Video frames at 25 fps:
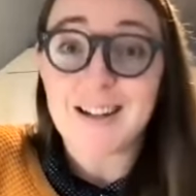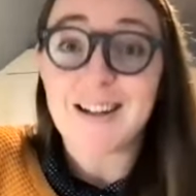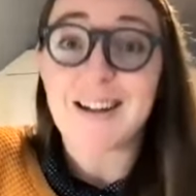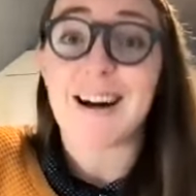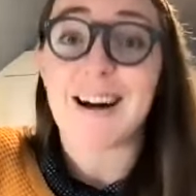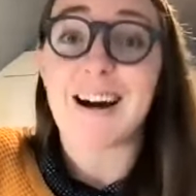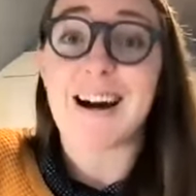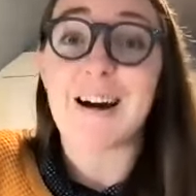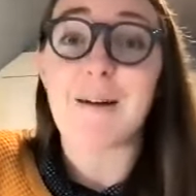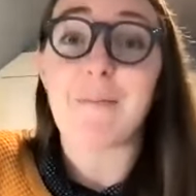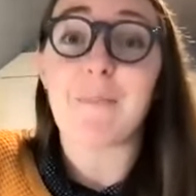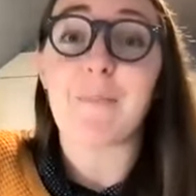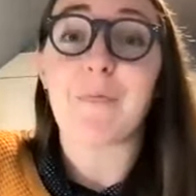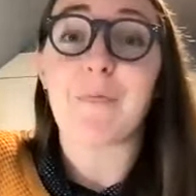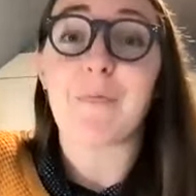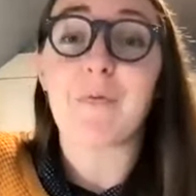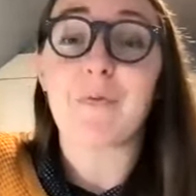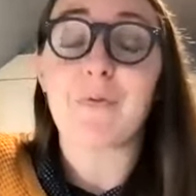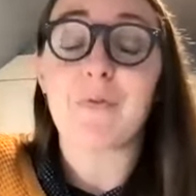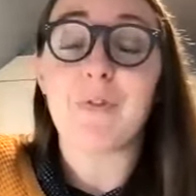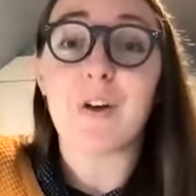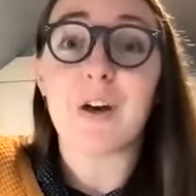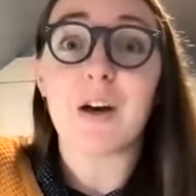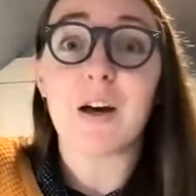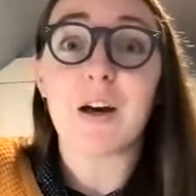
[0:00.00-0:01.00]
Um,
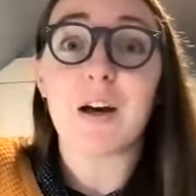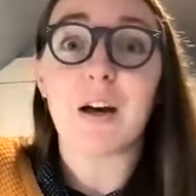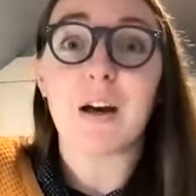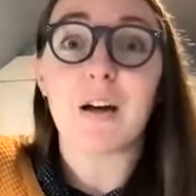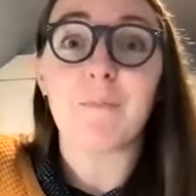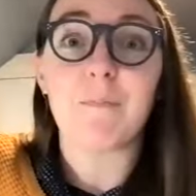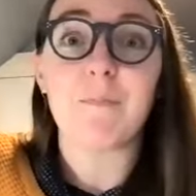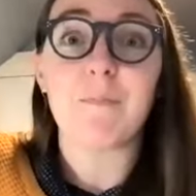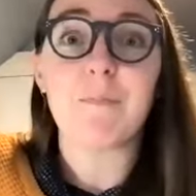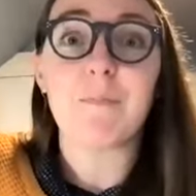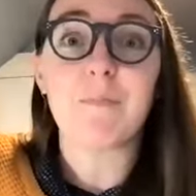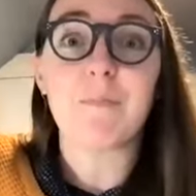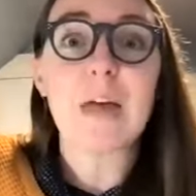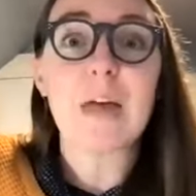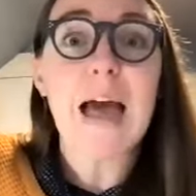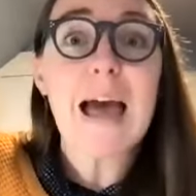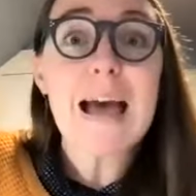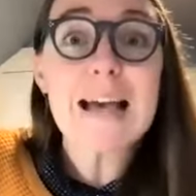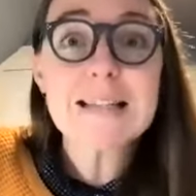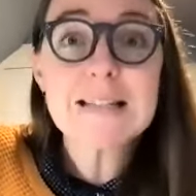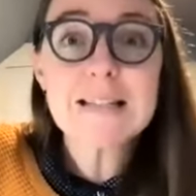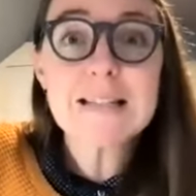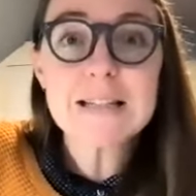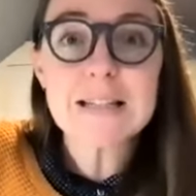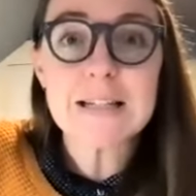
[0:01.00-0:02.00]
the
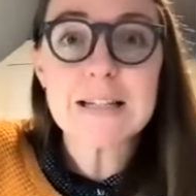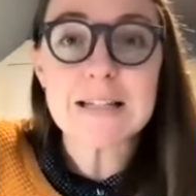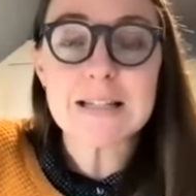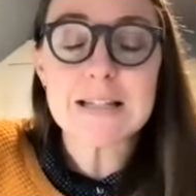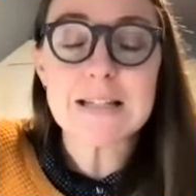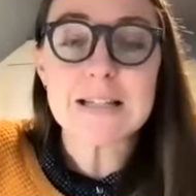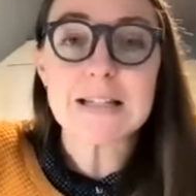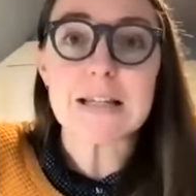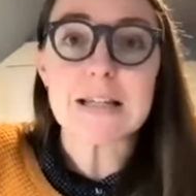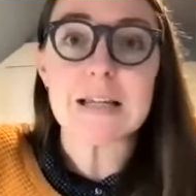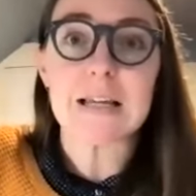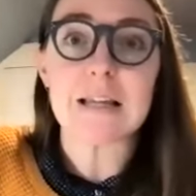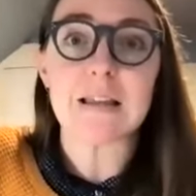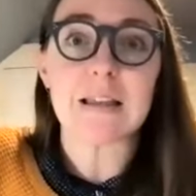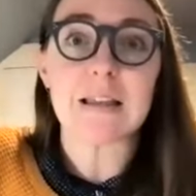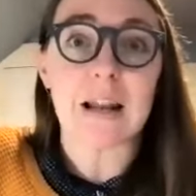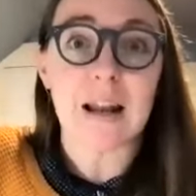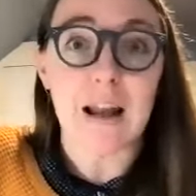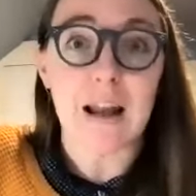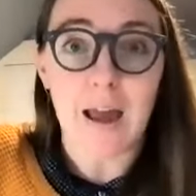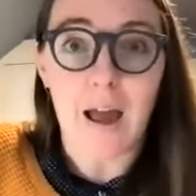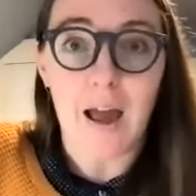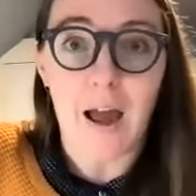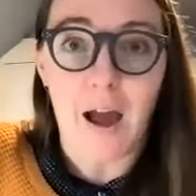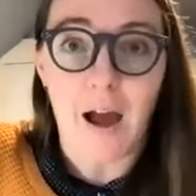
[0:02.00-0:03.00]
hesitancy that I
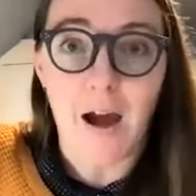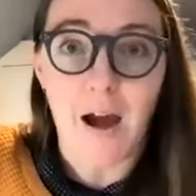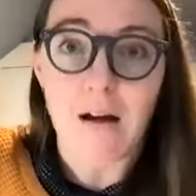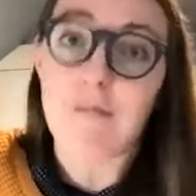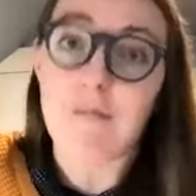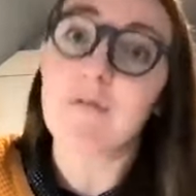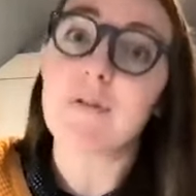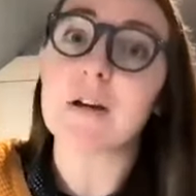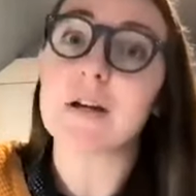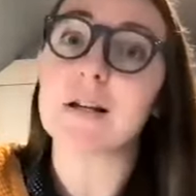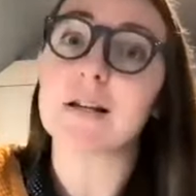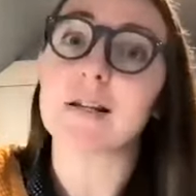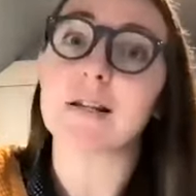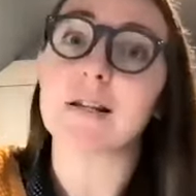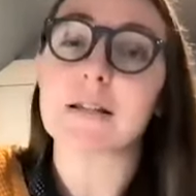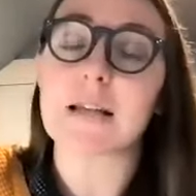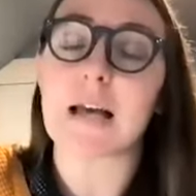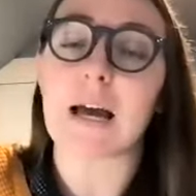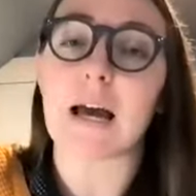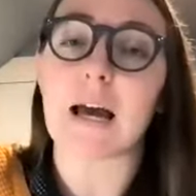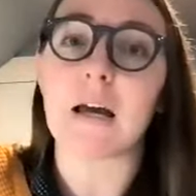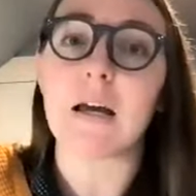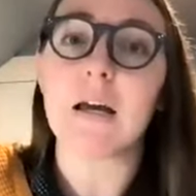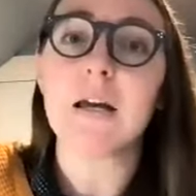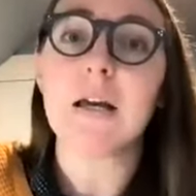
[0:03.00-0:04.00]
have is
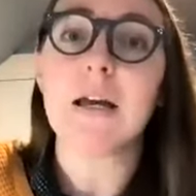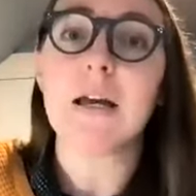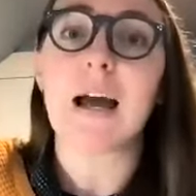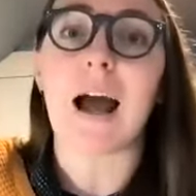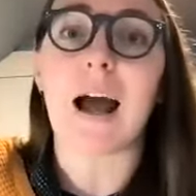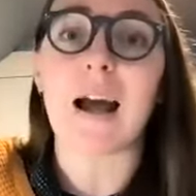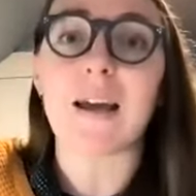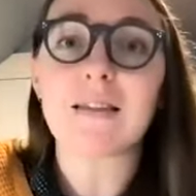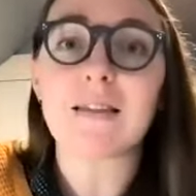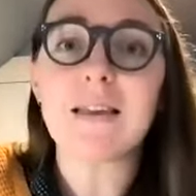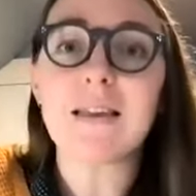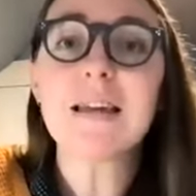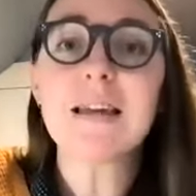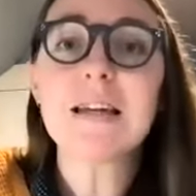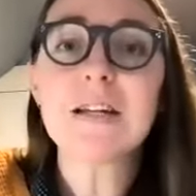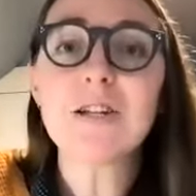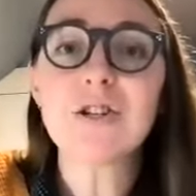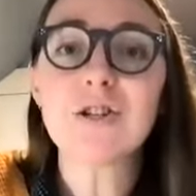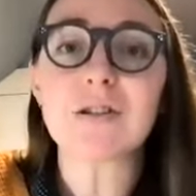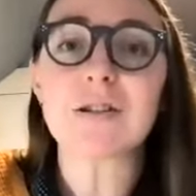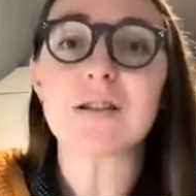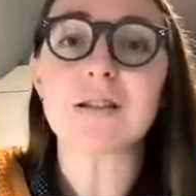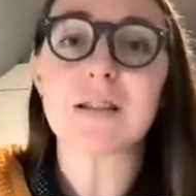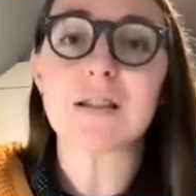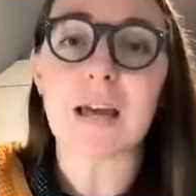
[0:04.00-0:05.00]
that I think it
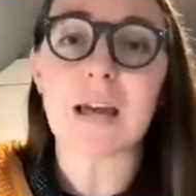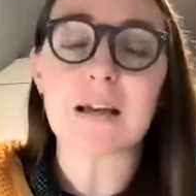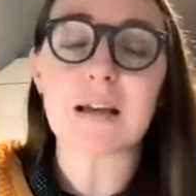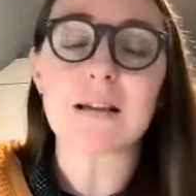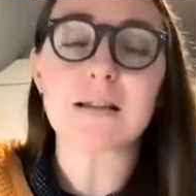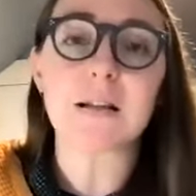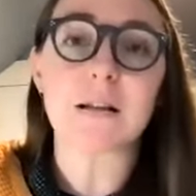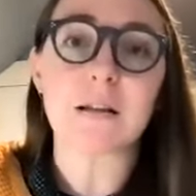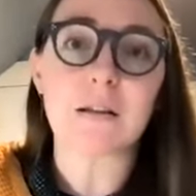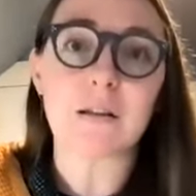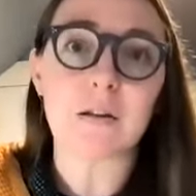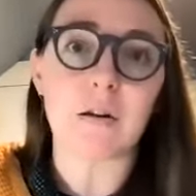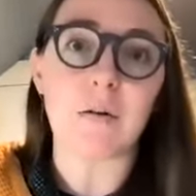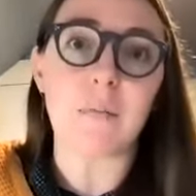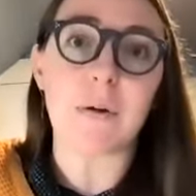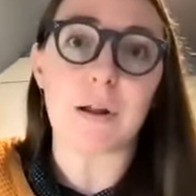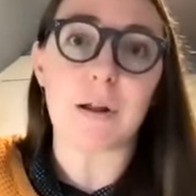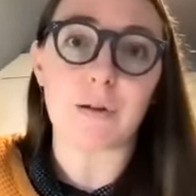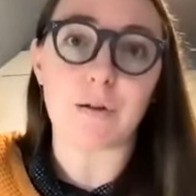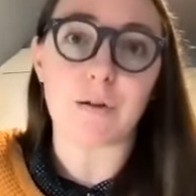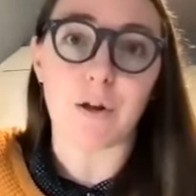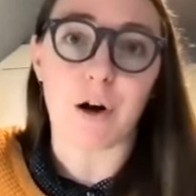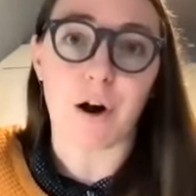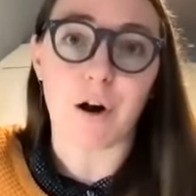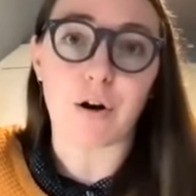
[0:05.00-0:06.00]
just takes a little bit
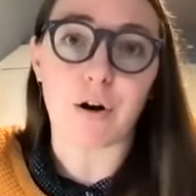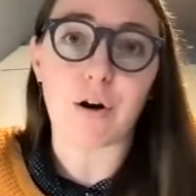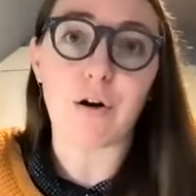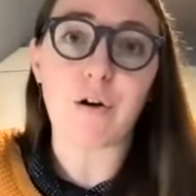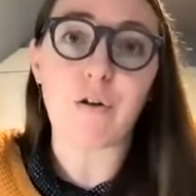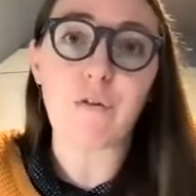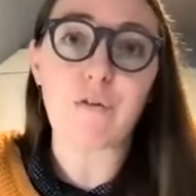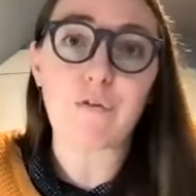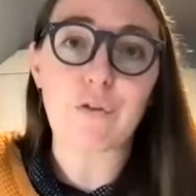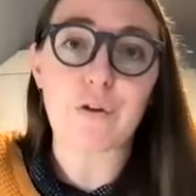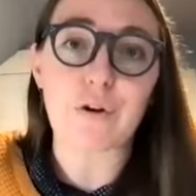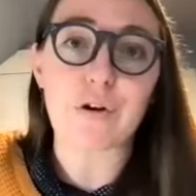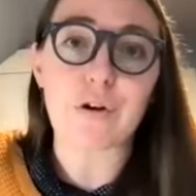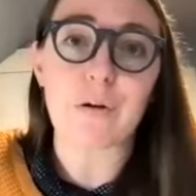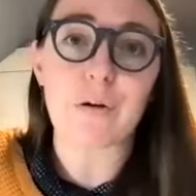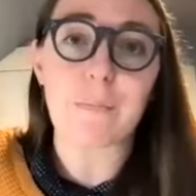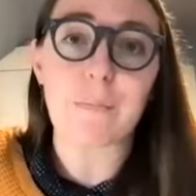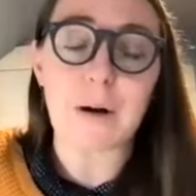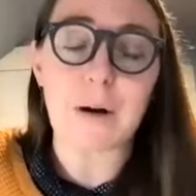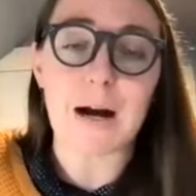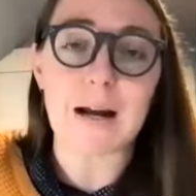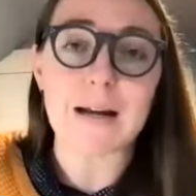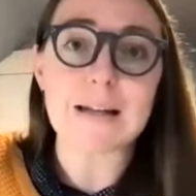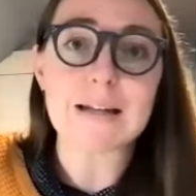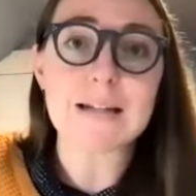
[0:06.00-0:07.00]
longer for your
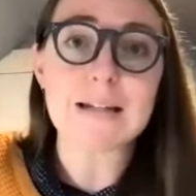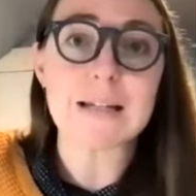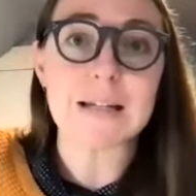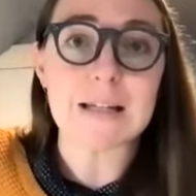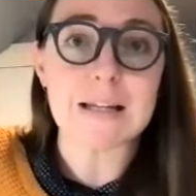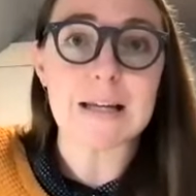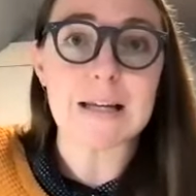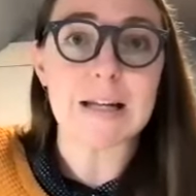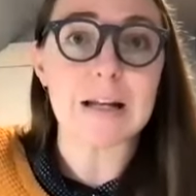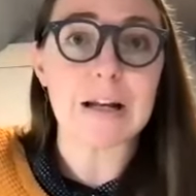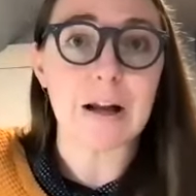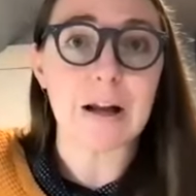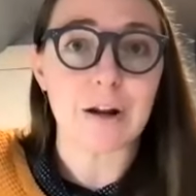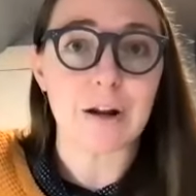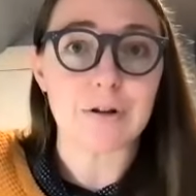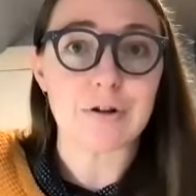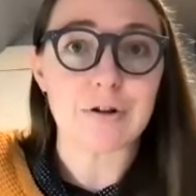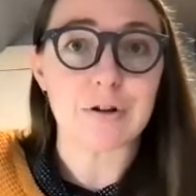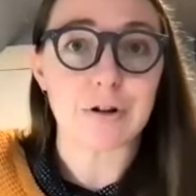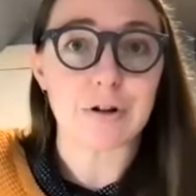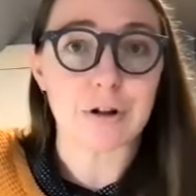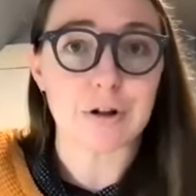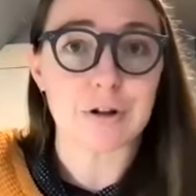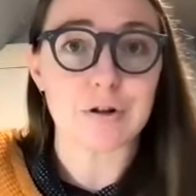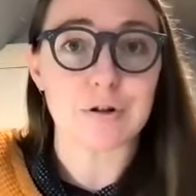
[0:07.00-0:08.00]
body to get it
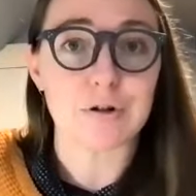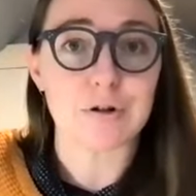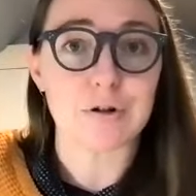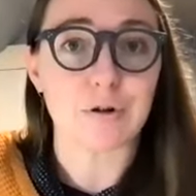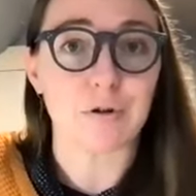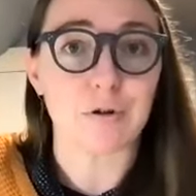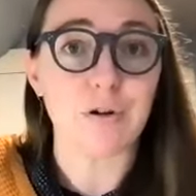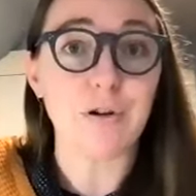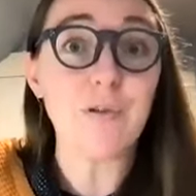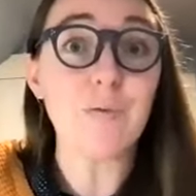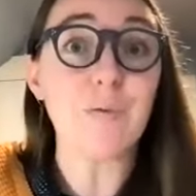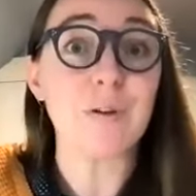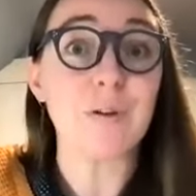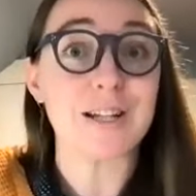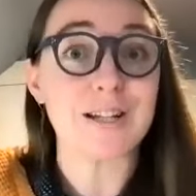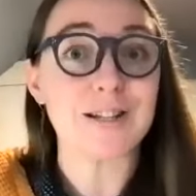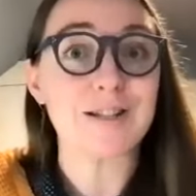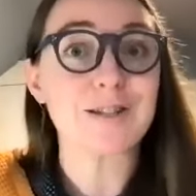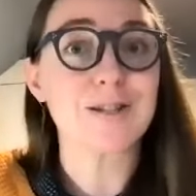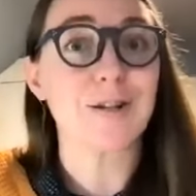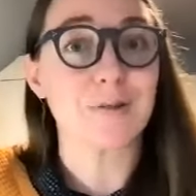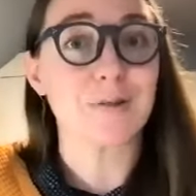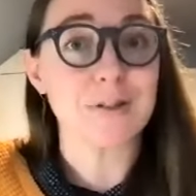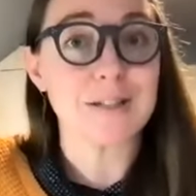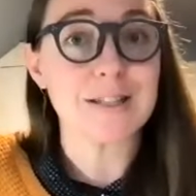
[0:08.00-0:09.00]
under control when it's
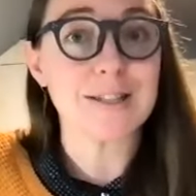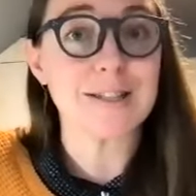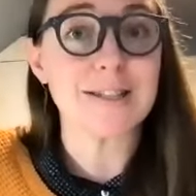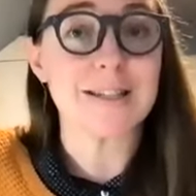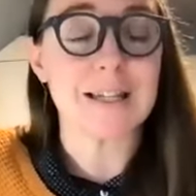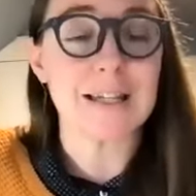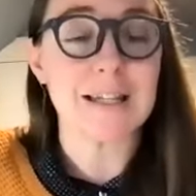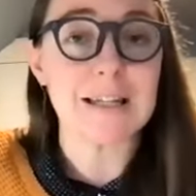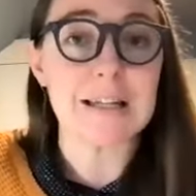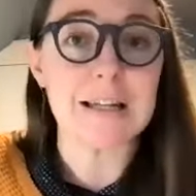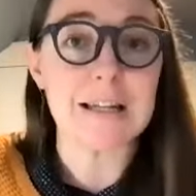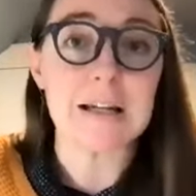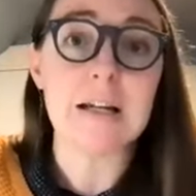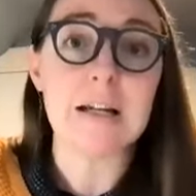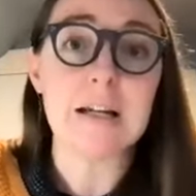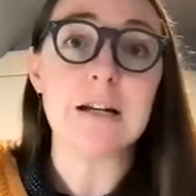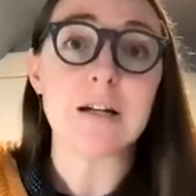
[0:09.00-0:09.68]
so sticky.